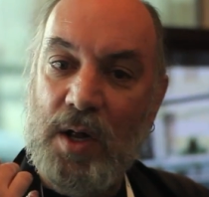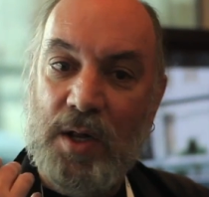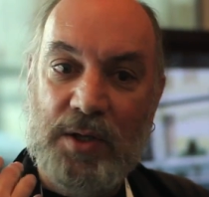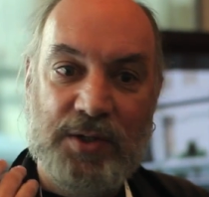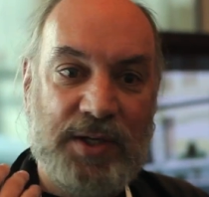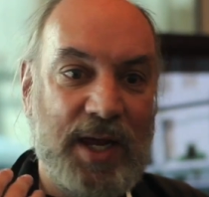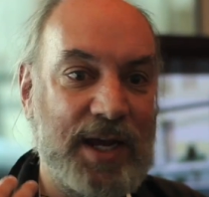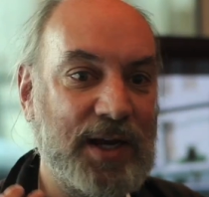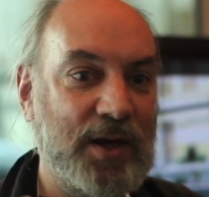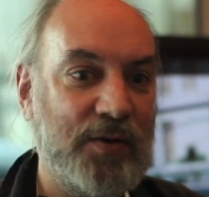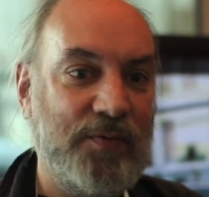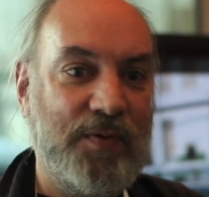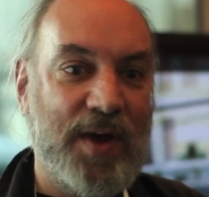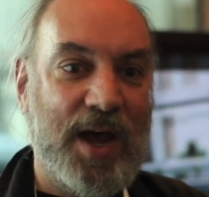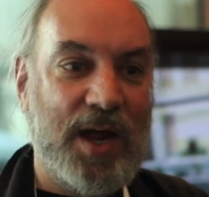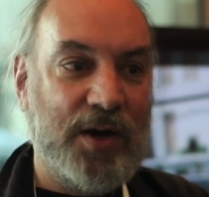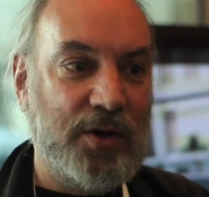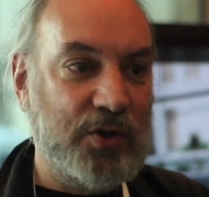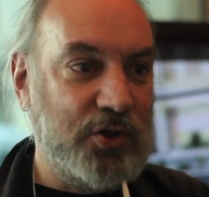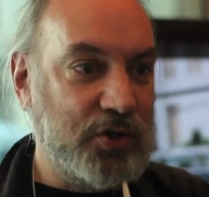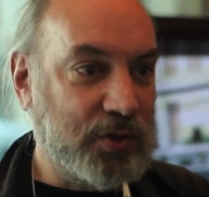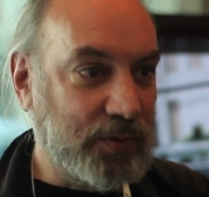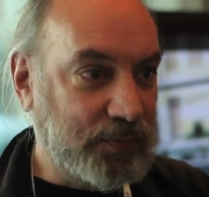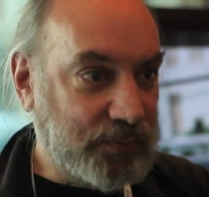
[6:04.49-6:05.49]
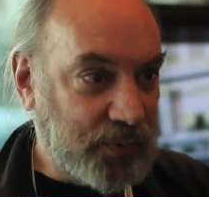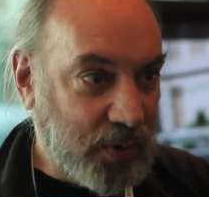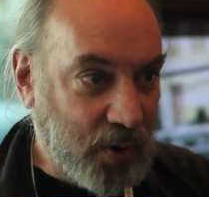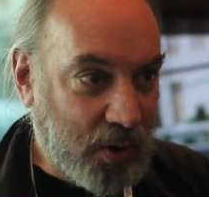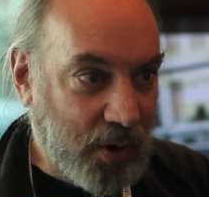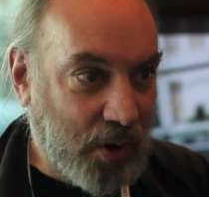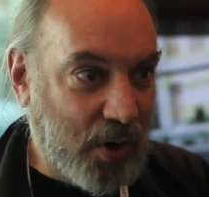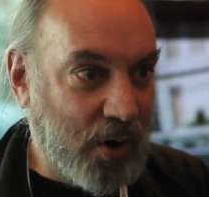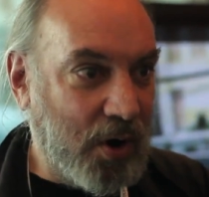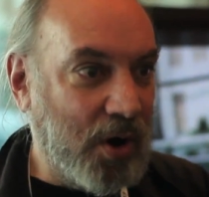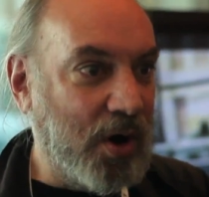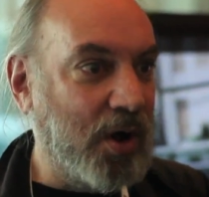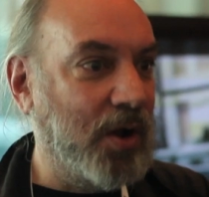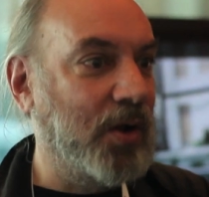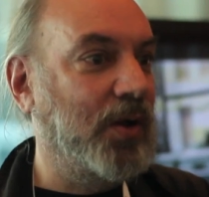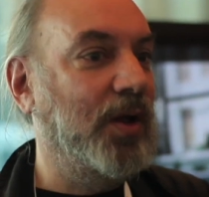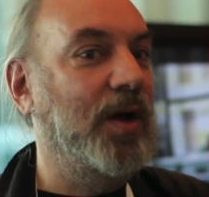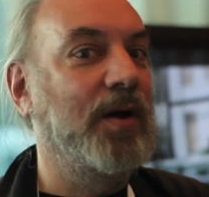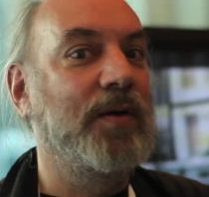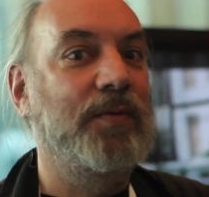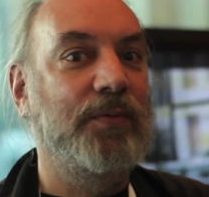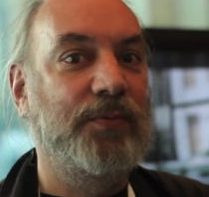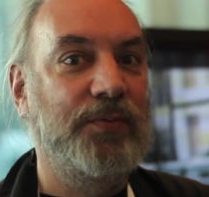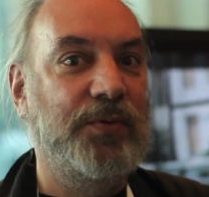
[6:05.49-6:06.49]
take advantage of all
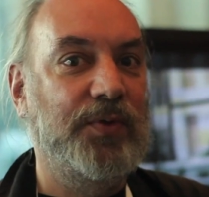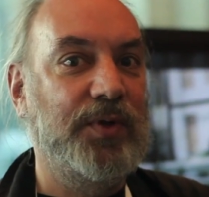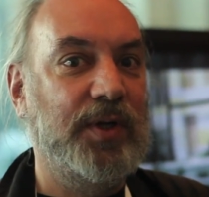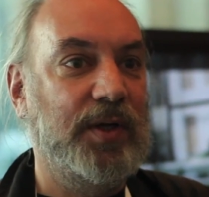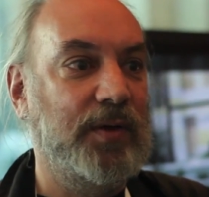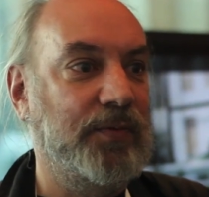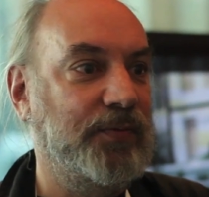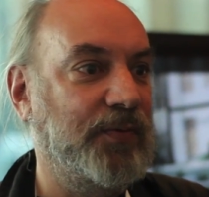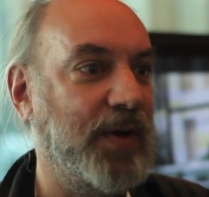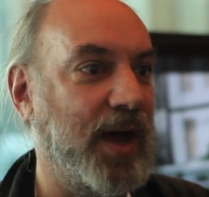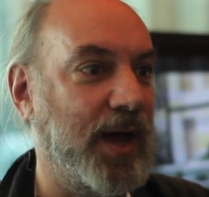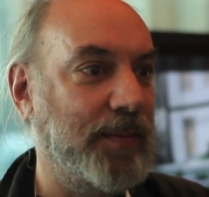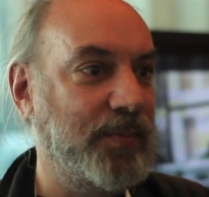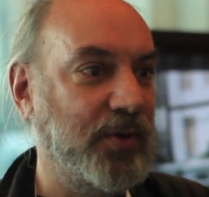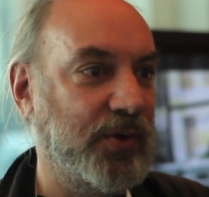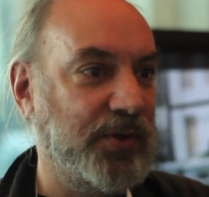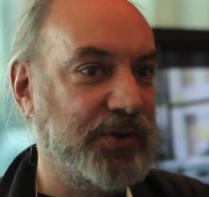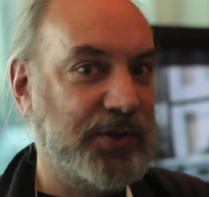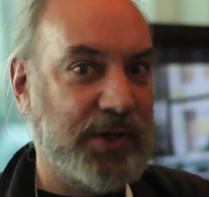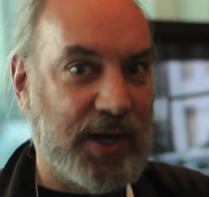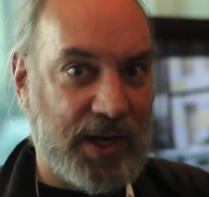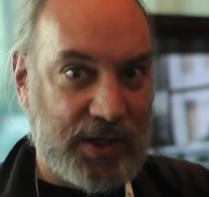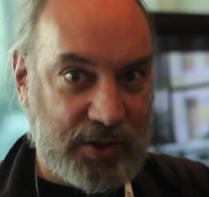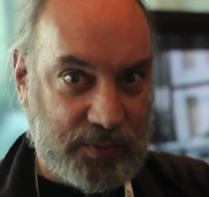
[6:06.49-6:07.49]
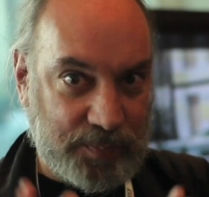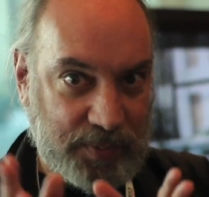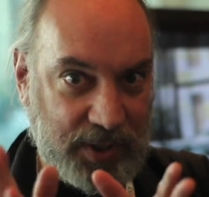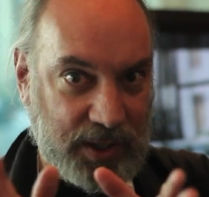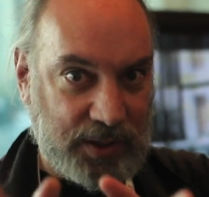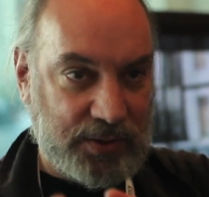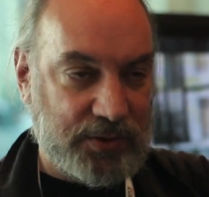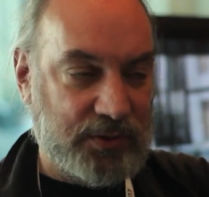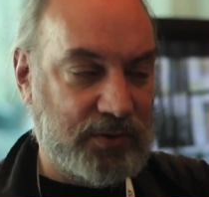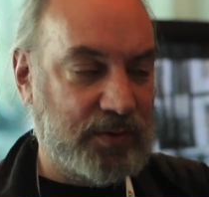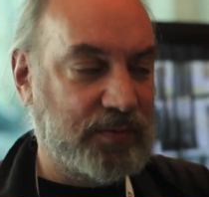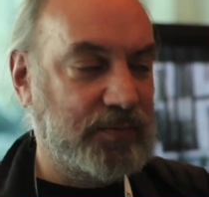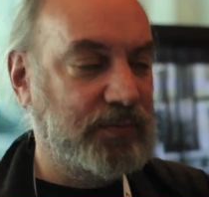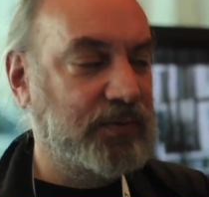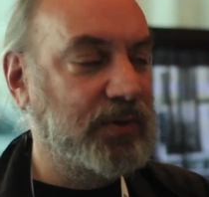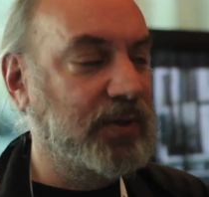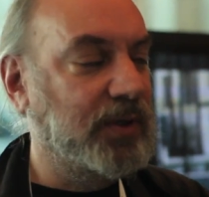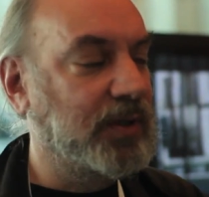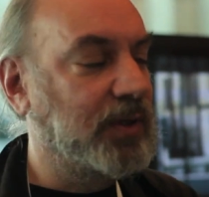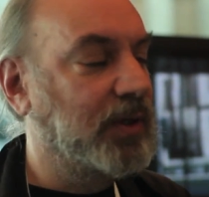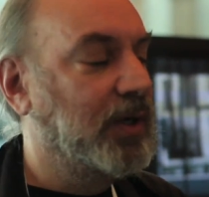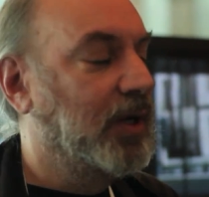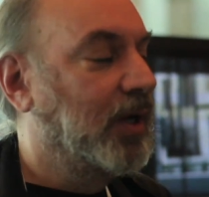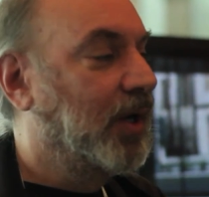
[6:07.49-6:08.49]
of the fabulous aspects of the,
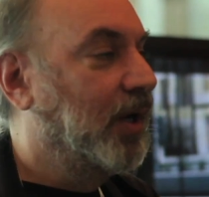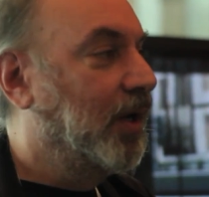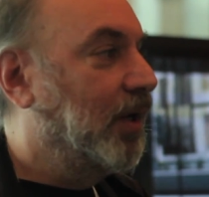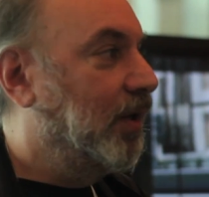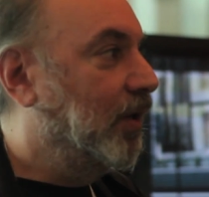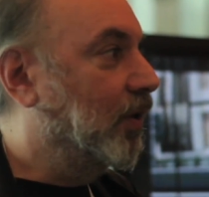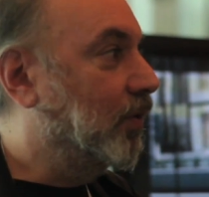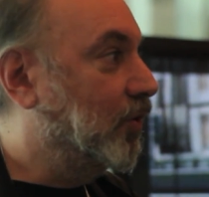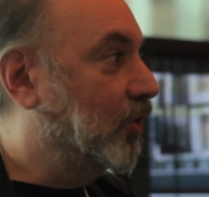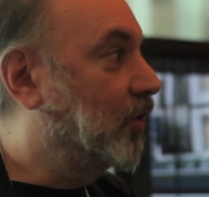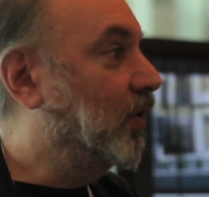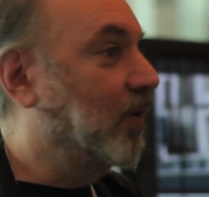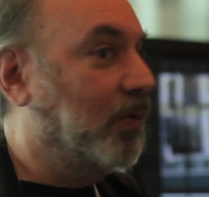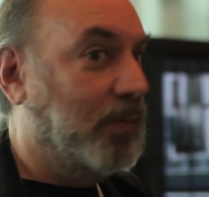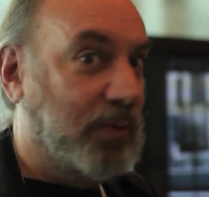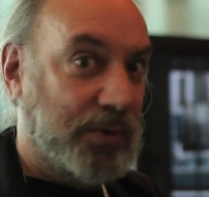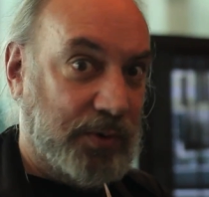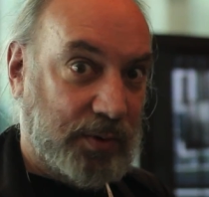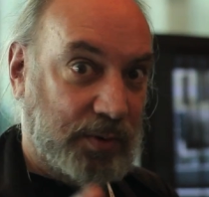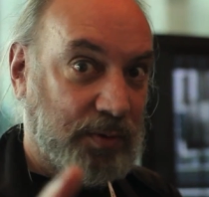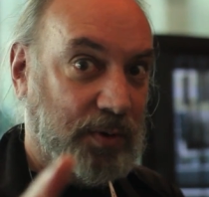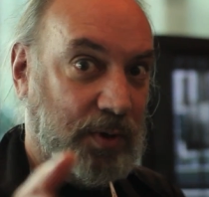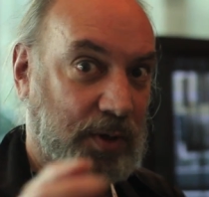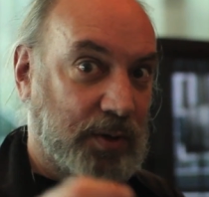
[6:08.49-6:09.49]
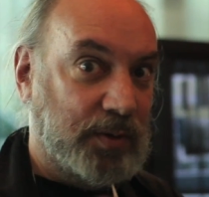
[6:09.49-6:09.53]
you know, shooting with a